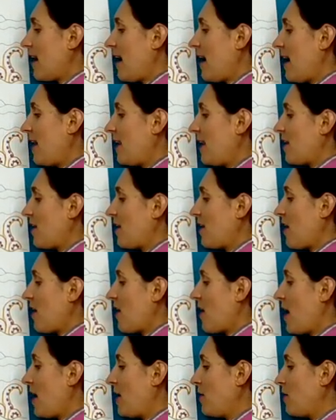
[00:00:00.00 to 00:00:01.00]
And
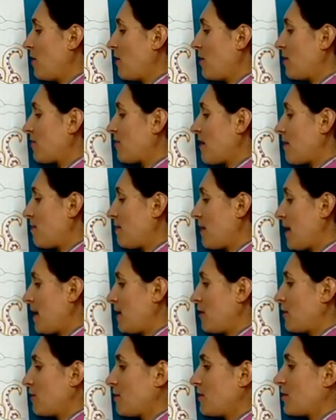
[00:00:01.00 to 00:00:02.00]
I know if I
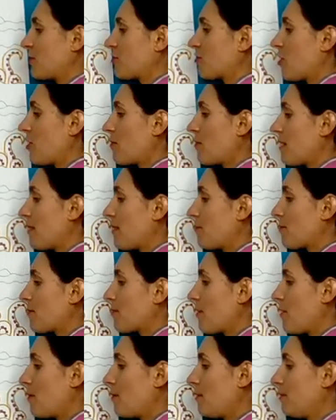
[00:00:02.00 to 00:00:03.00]
paint over the top, I'll
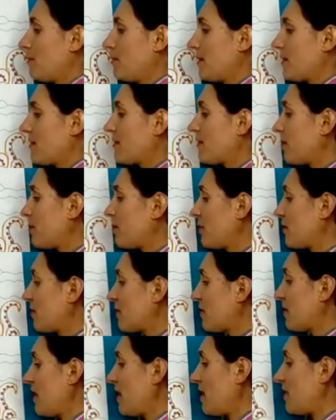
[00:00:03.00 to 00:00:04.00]
probably still
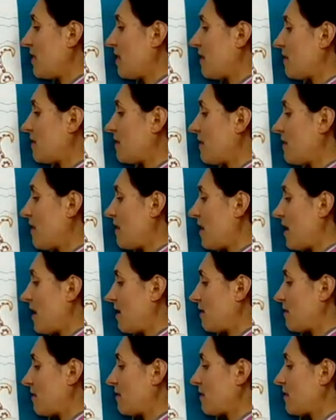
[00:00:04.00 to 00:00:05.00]
see these
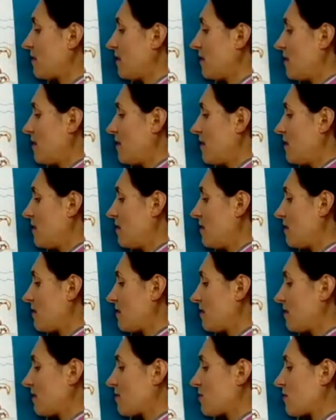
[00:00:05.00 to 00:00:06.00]
lines. This
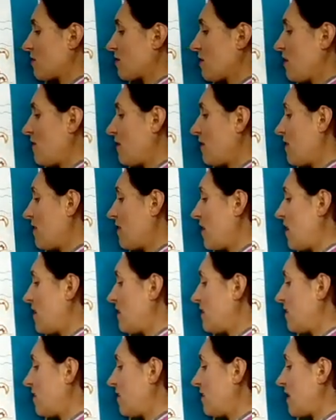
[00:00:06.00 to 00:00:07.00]
is just giving the
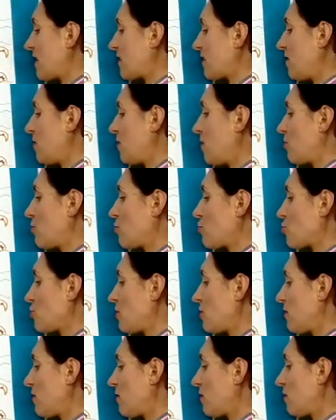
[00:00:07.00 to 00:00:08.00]
idea like the
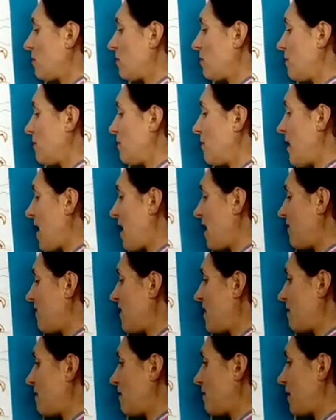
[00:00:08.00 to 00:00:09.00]
ocean is super
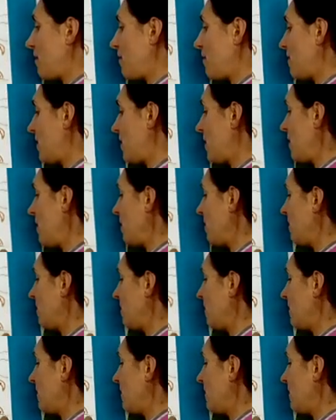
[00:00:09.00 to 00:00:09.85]
wavy and bumpy.